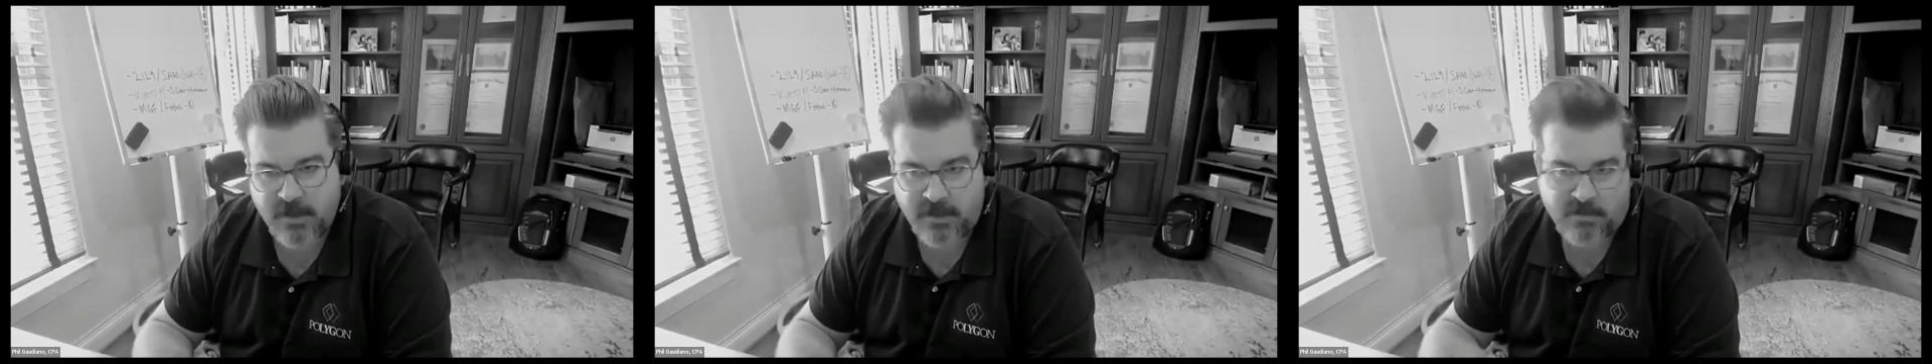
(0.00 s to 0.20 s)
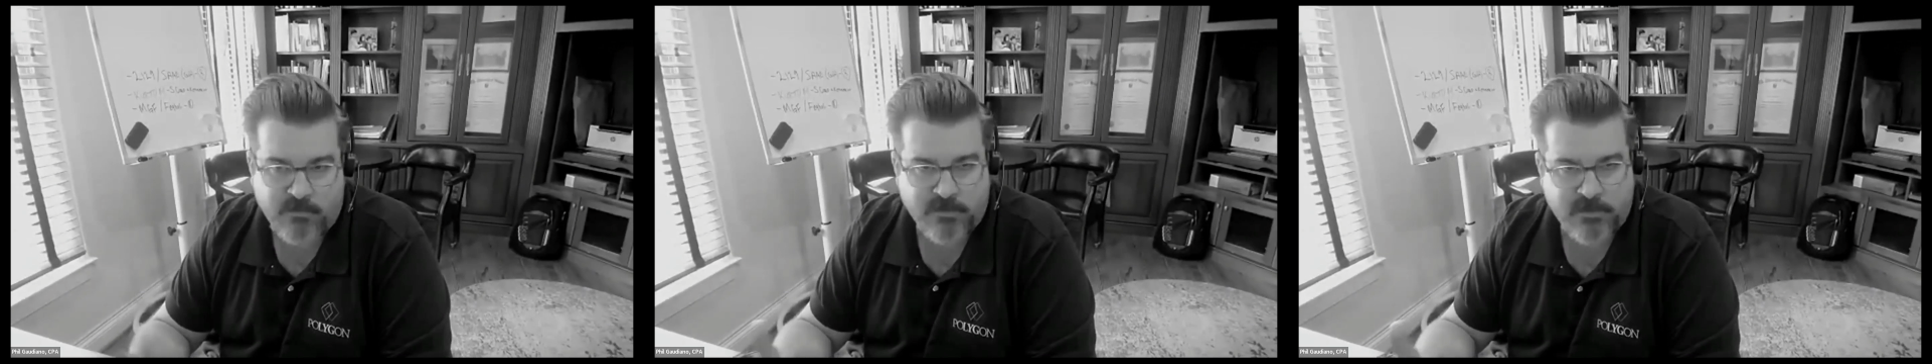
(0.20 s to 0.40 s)

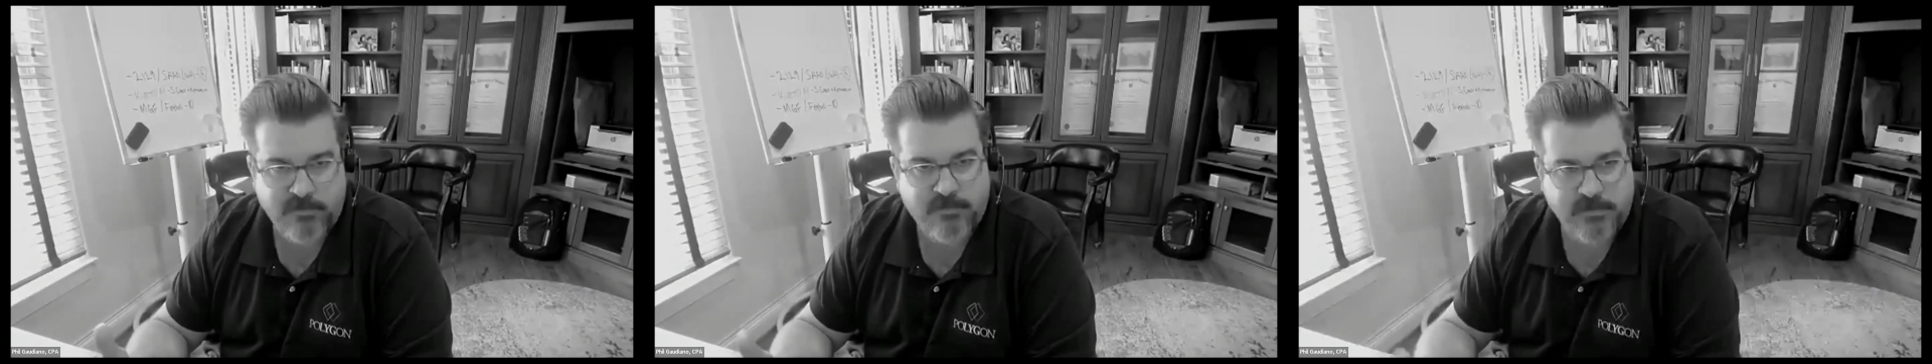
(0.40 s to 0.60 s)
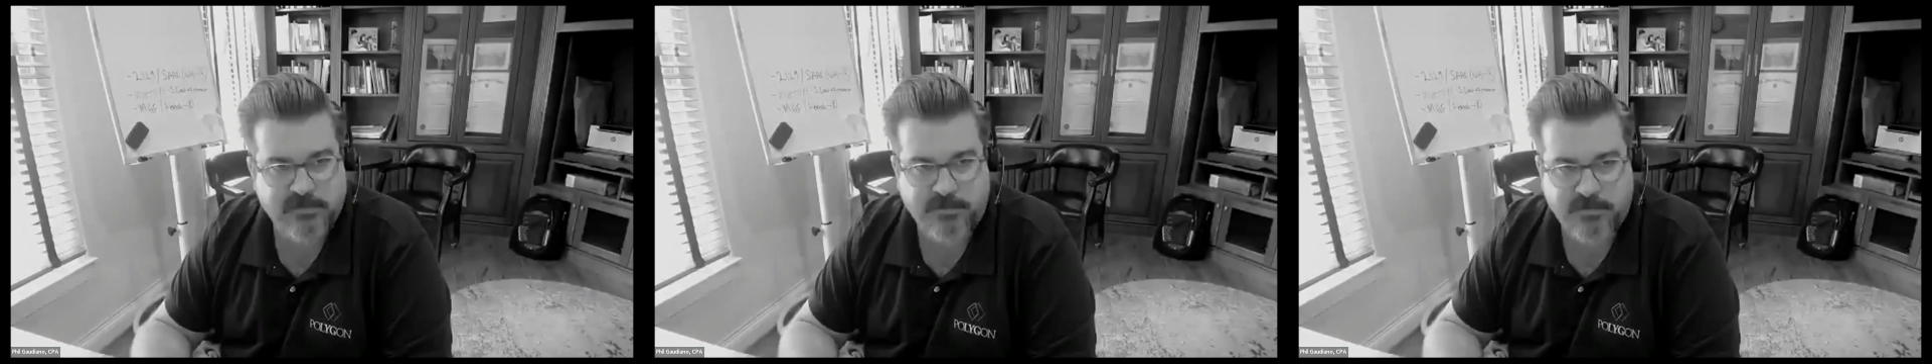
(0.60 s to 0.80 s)
it really
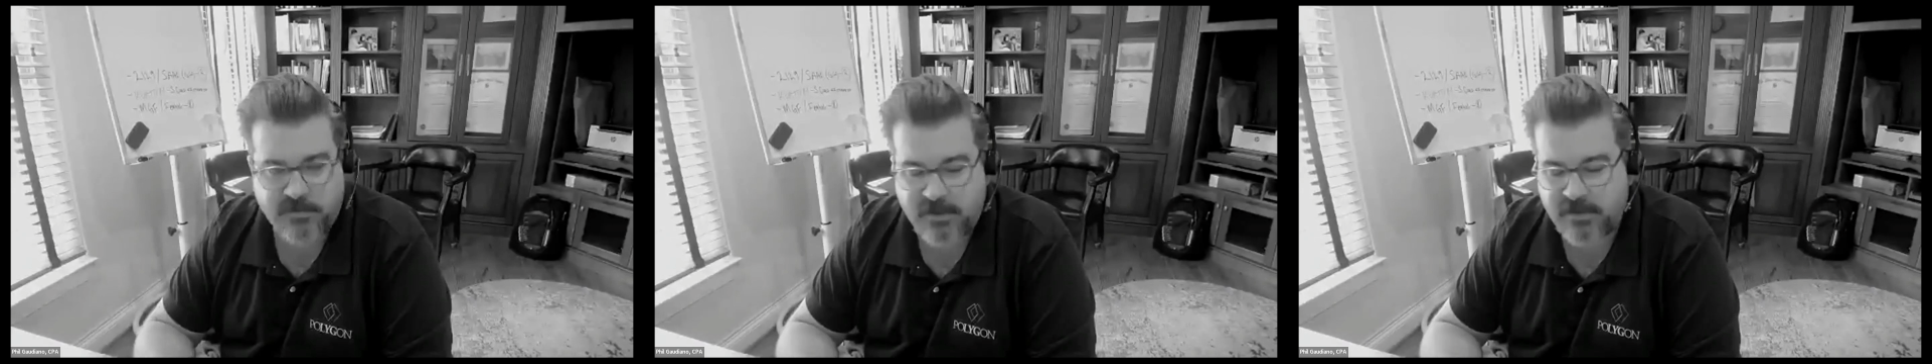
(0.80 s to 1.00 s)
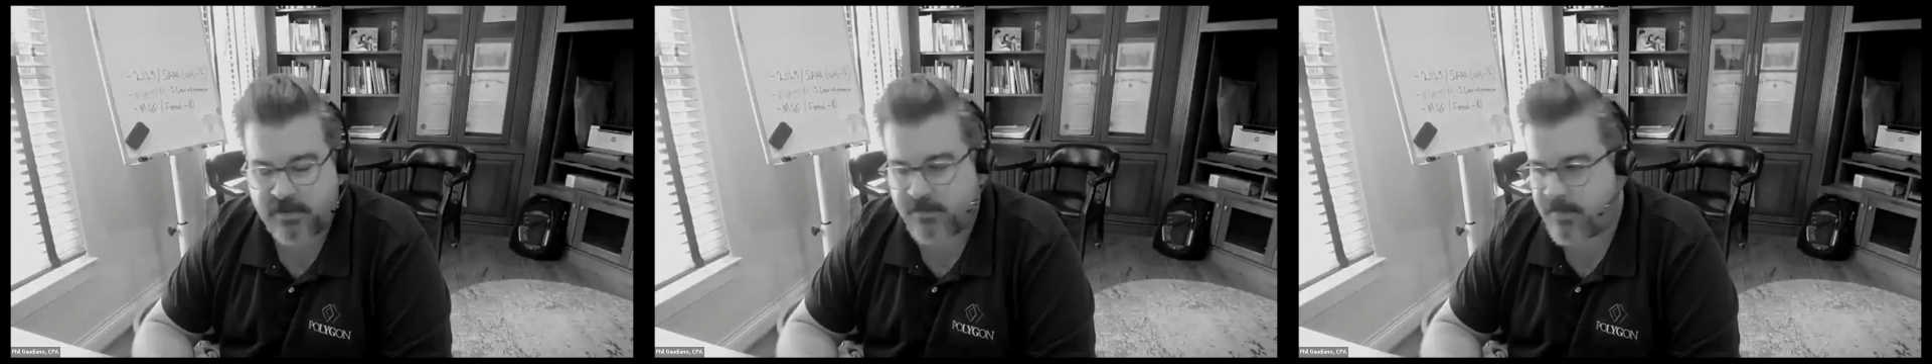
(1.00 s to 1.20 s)
frees up a
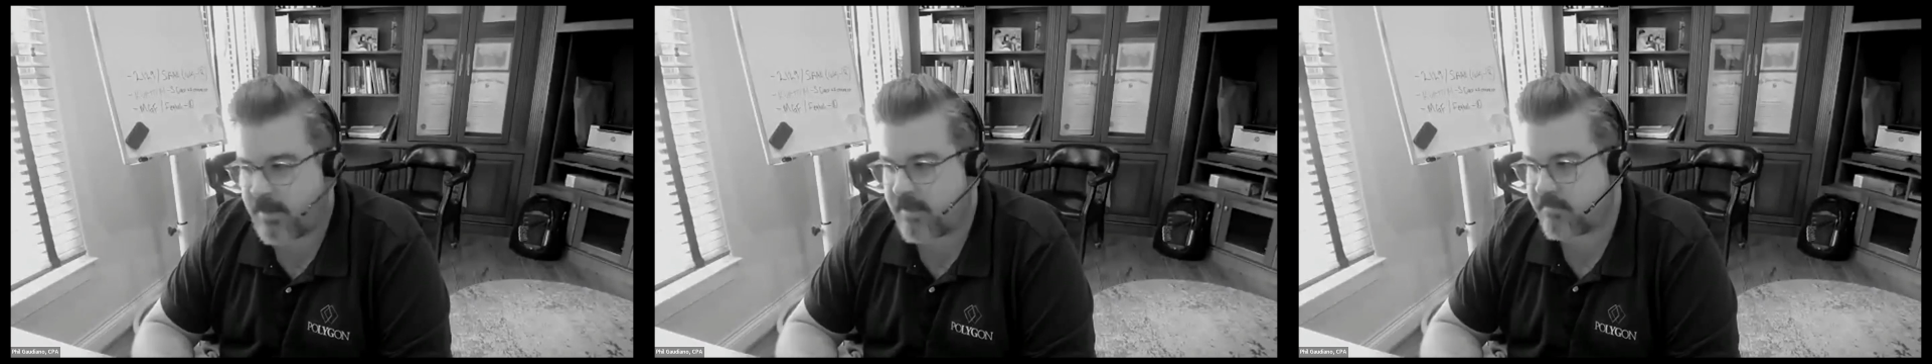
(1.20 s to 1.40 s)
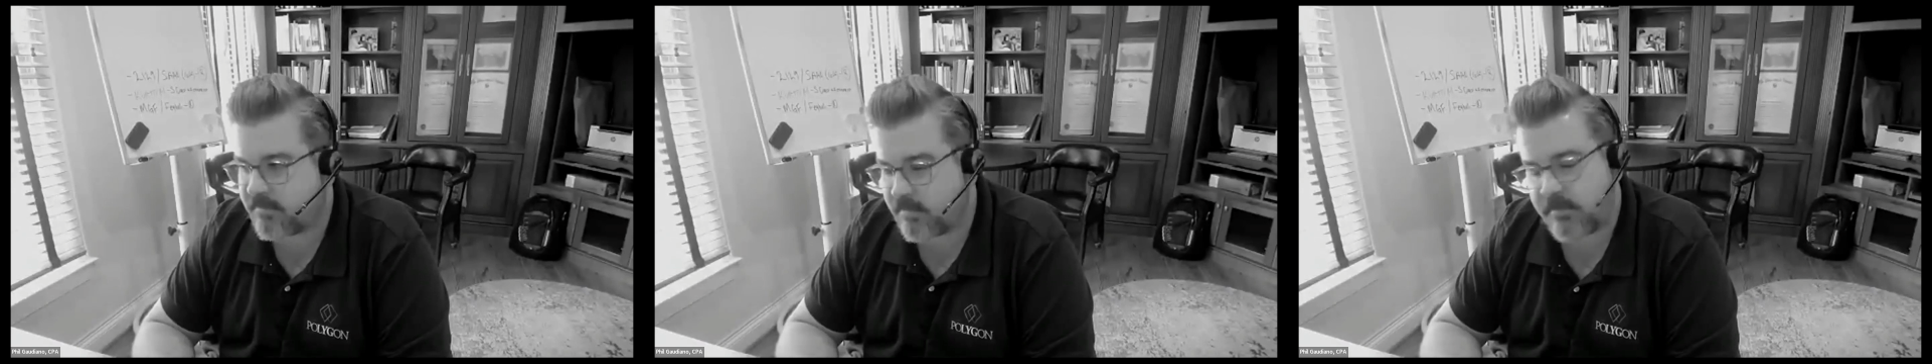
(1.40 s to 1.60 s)
lot of
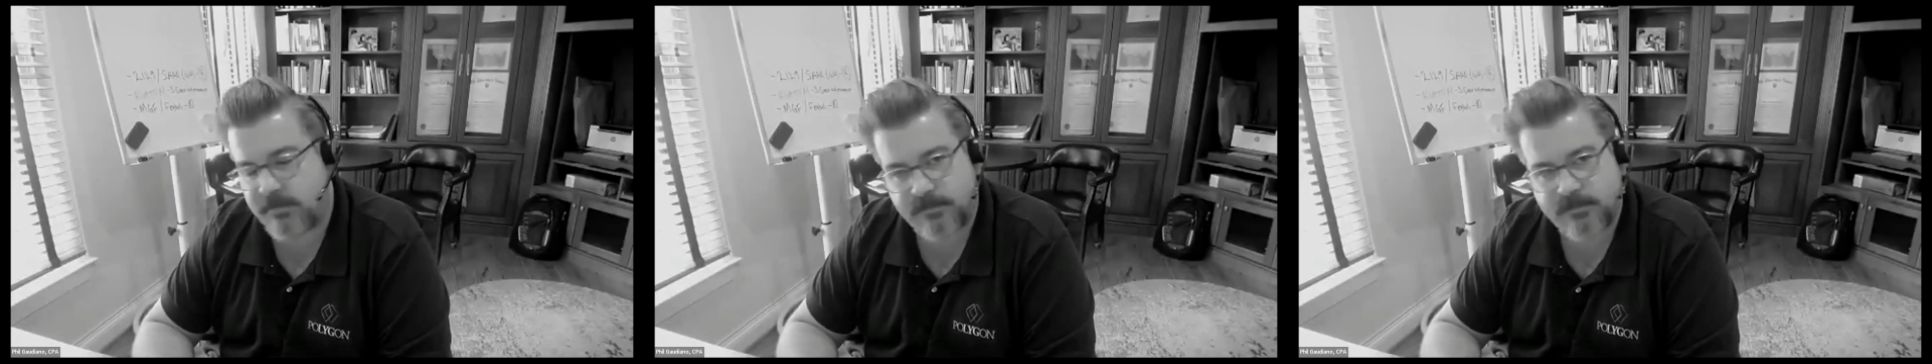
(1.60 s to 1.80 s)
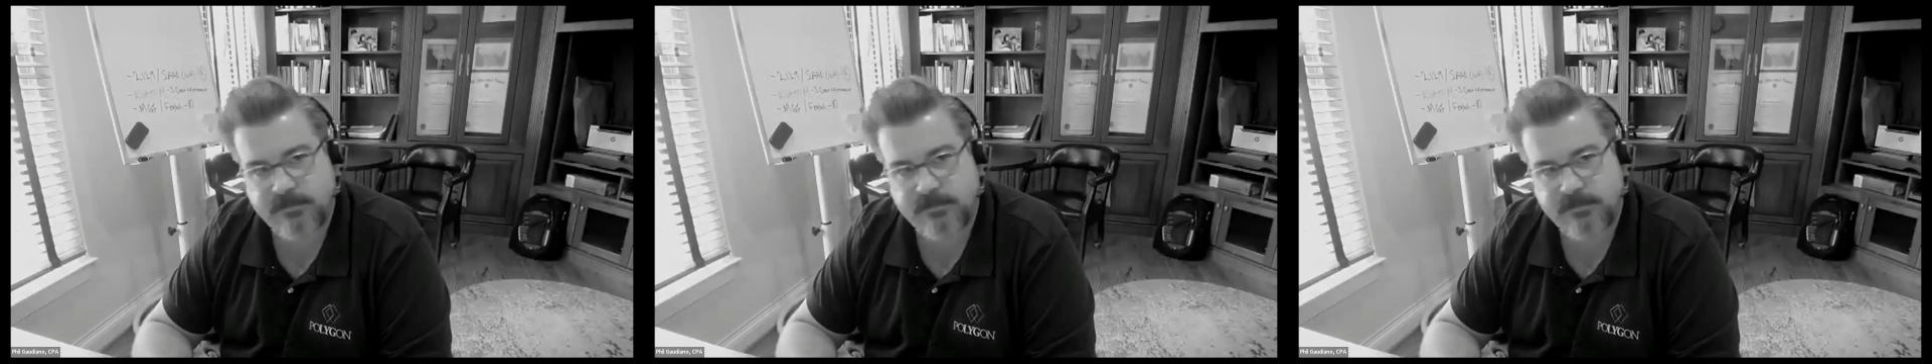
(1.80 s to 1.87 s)
capacity.